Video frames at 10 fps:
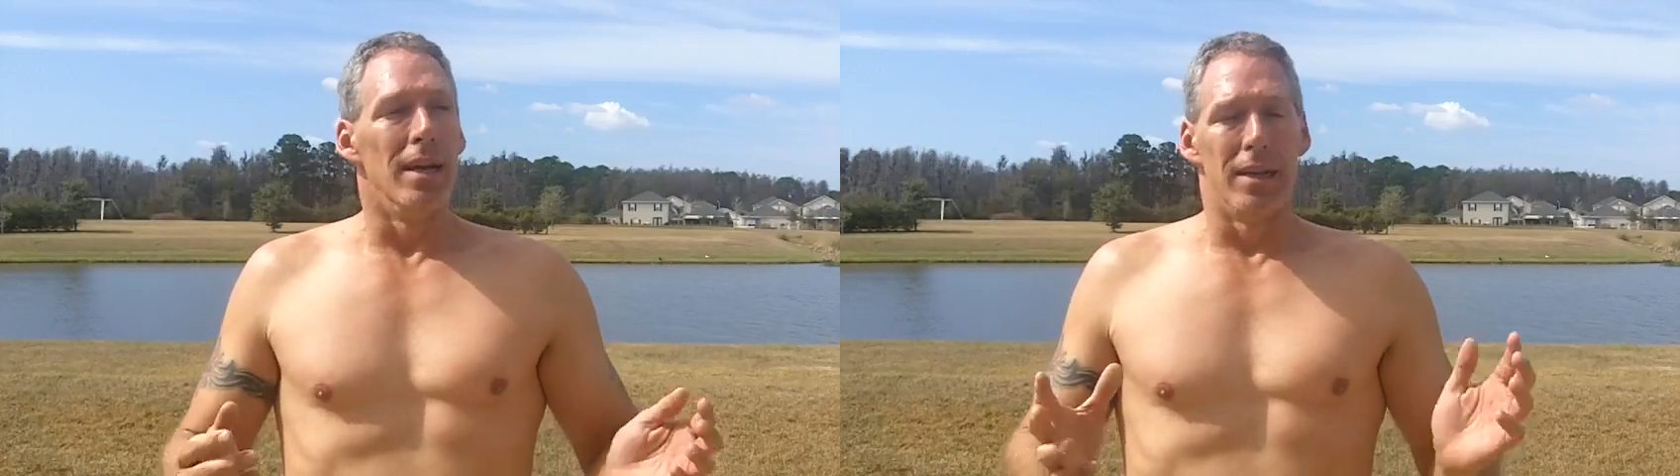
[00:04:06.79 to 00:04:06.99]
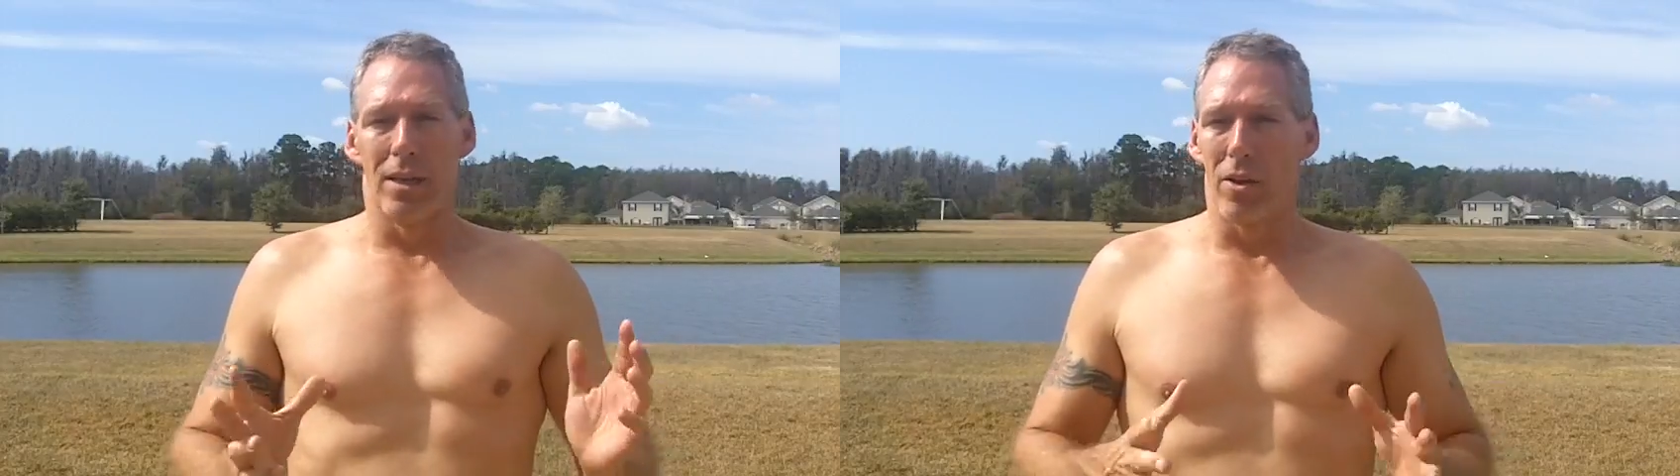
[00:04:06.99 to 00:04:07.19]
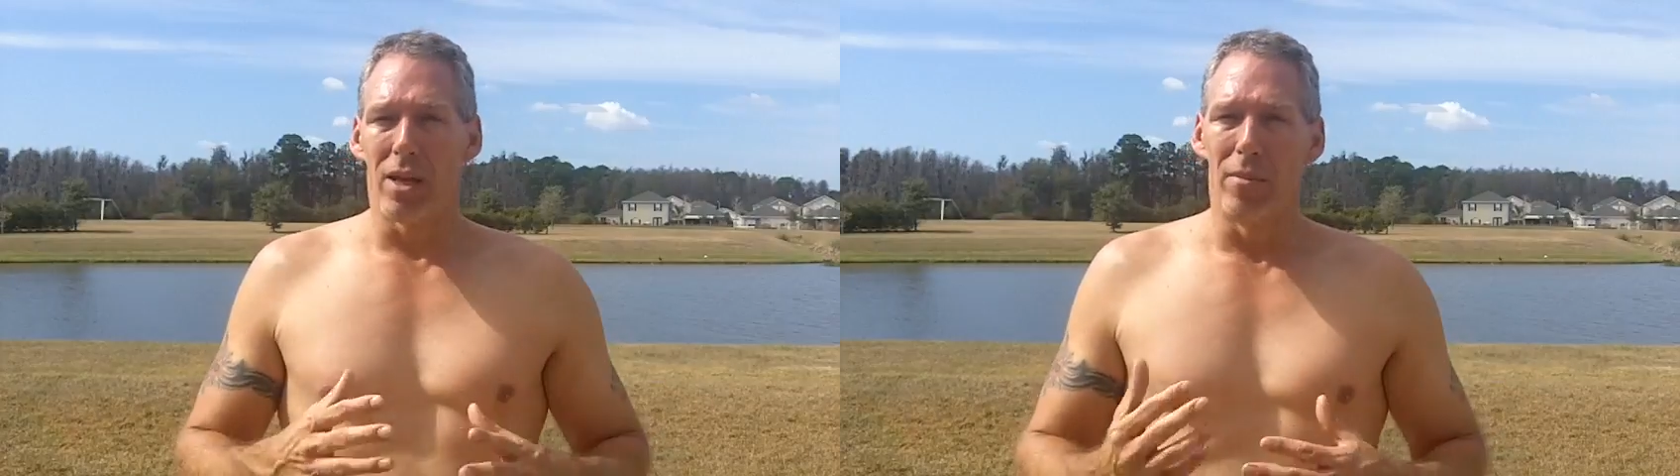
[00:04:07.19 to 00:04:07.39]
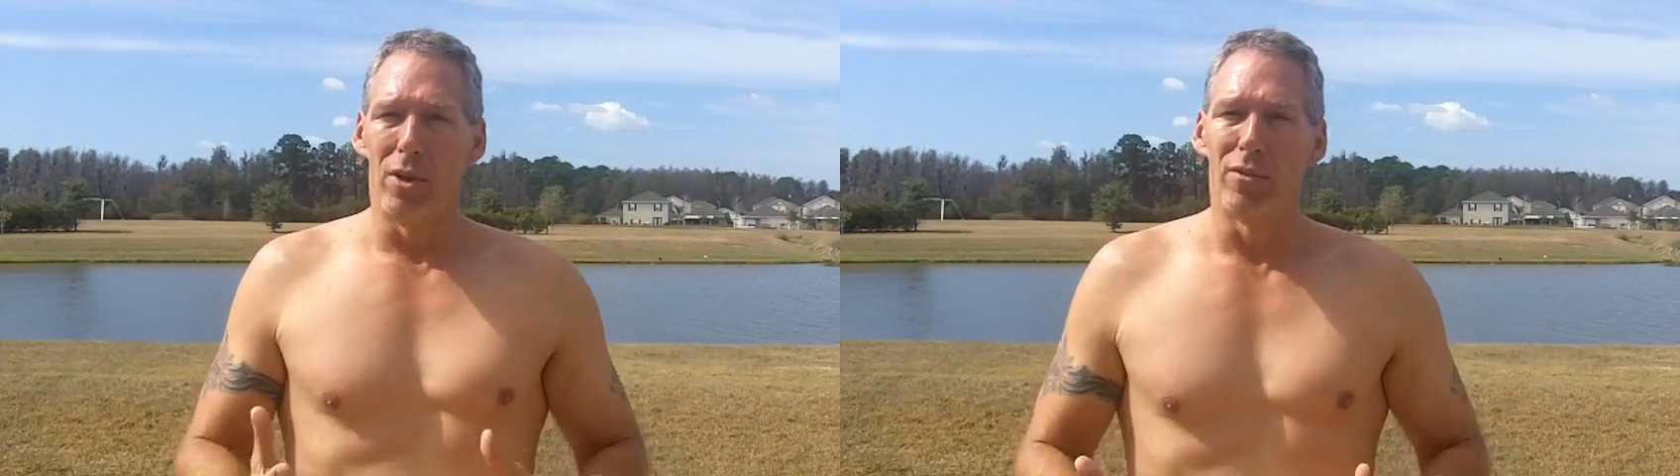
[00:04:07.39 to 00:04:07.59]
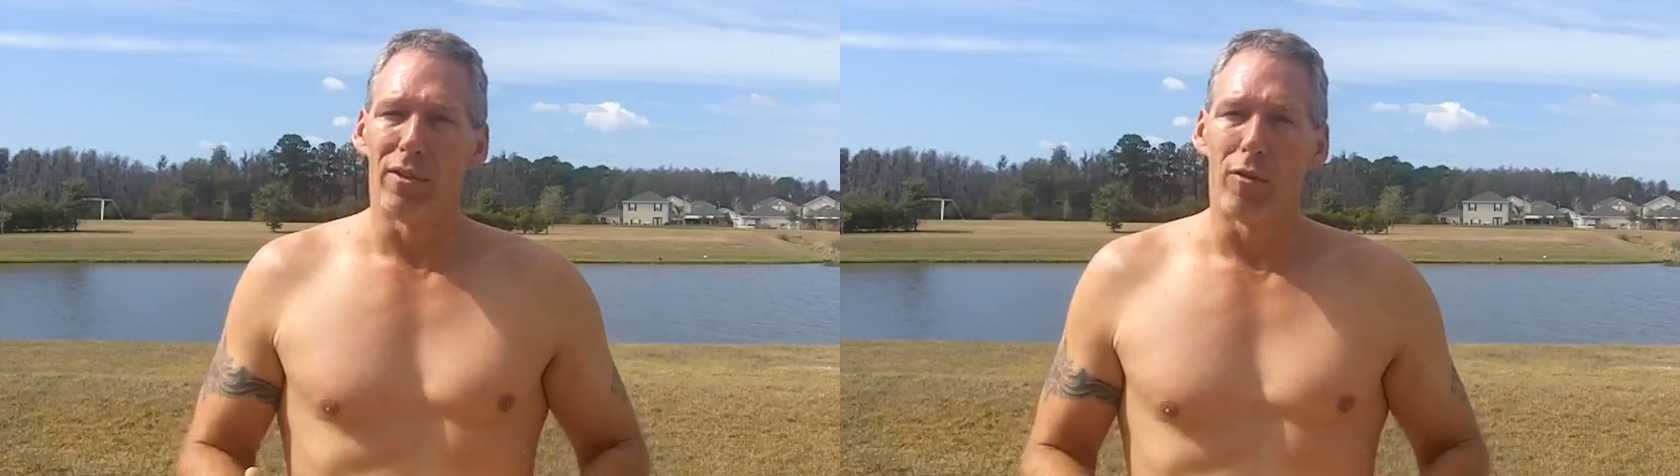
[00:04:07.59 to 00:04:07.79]
and keep
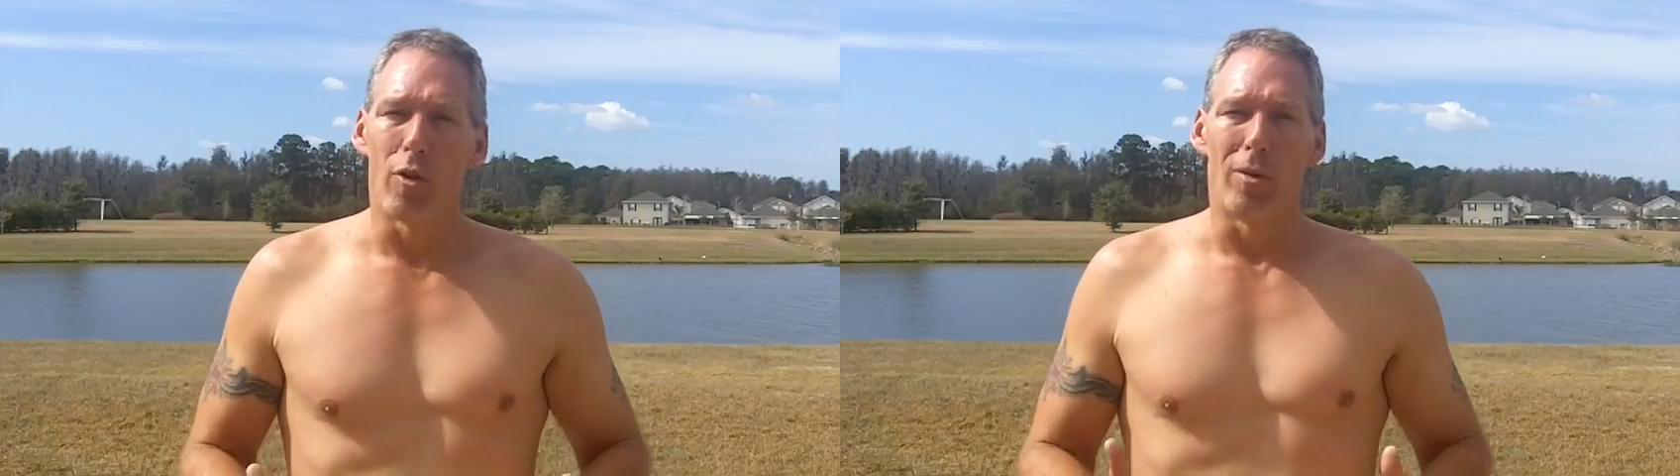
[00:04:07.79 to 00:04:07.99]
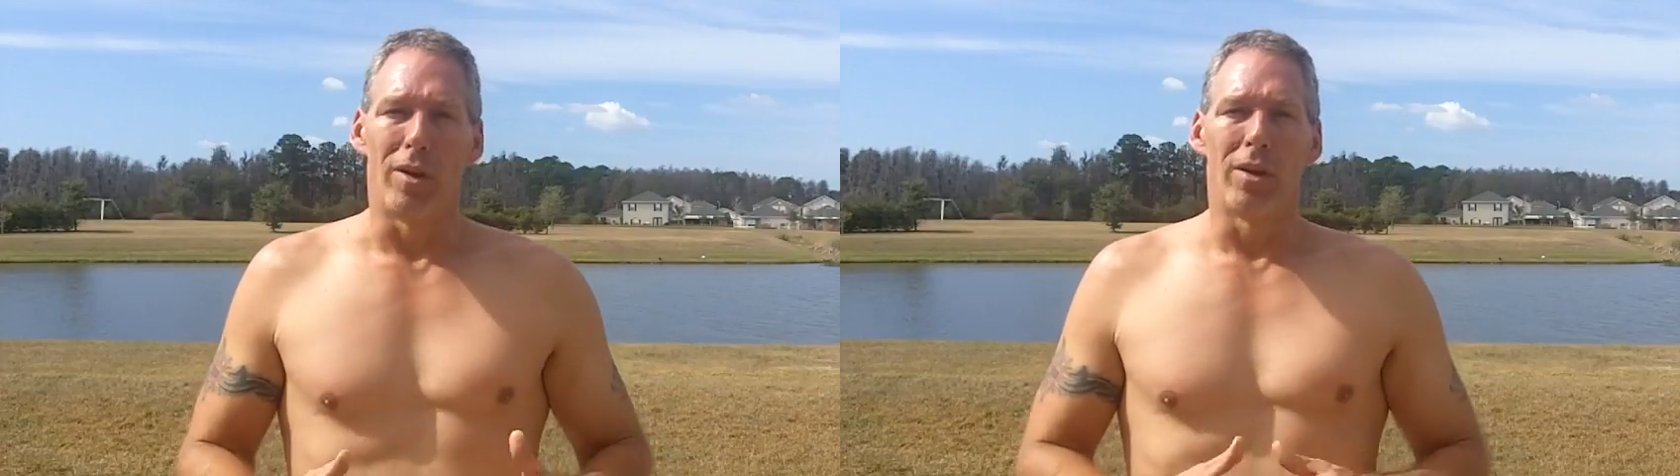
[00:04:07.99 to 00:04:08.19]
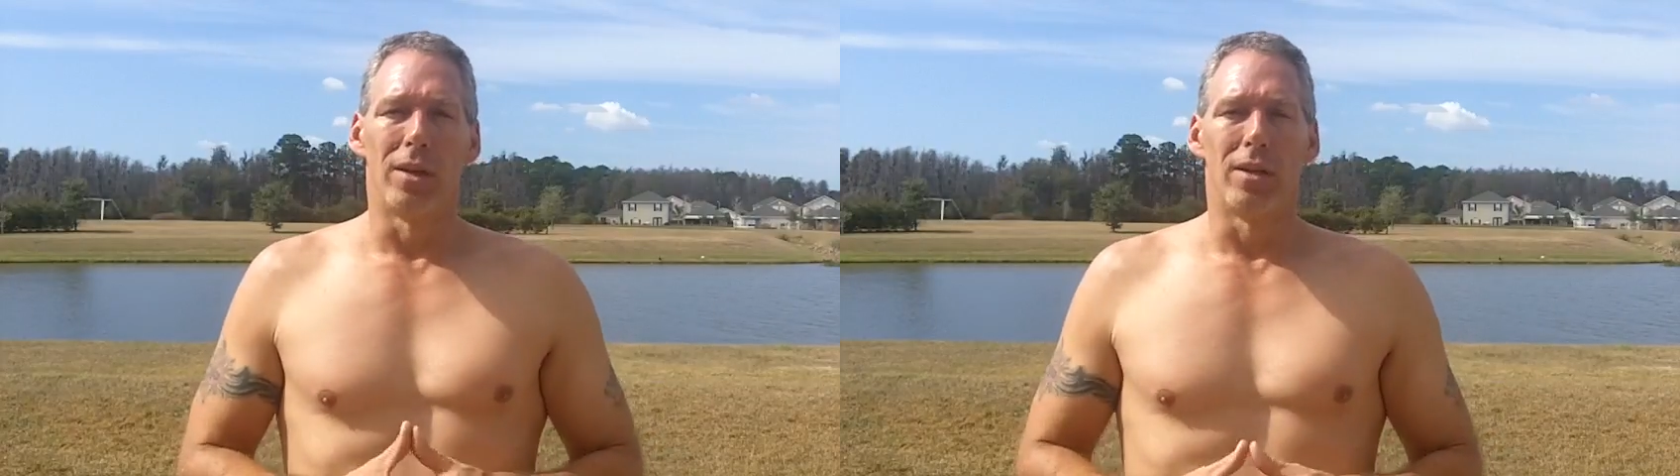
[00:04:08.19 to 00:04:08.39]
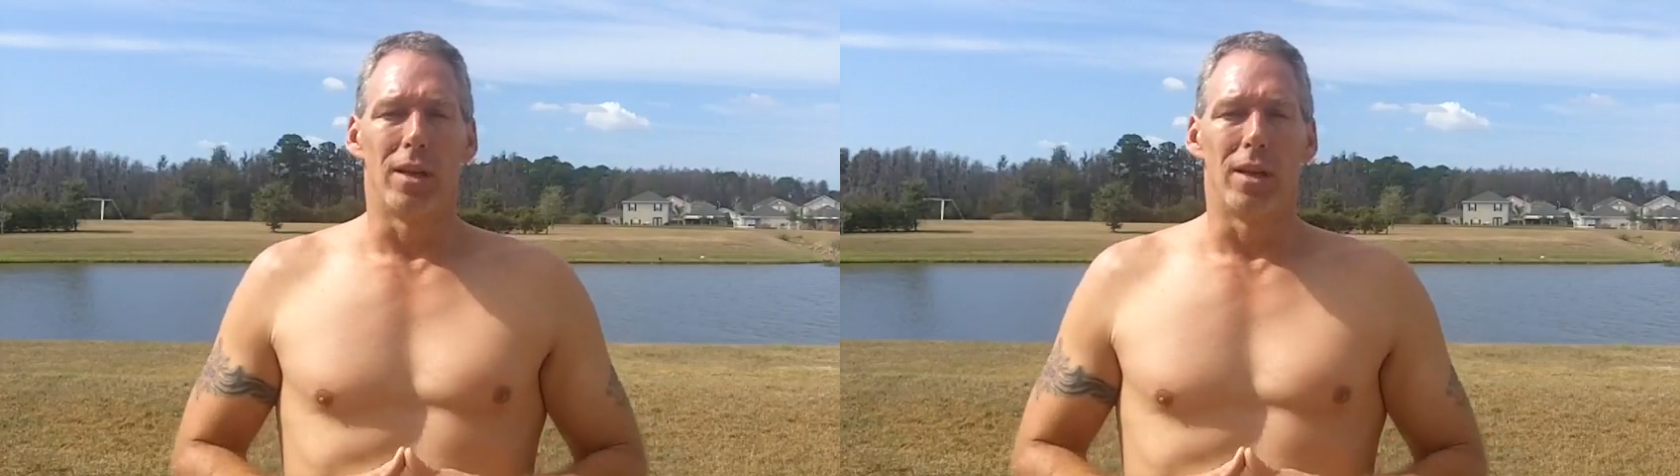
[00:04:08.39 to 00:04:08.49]
moving forward,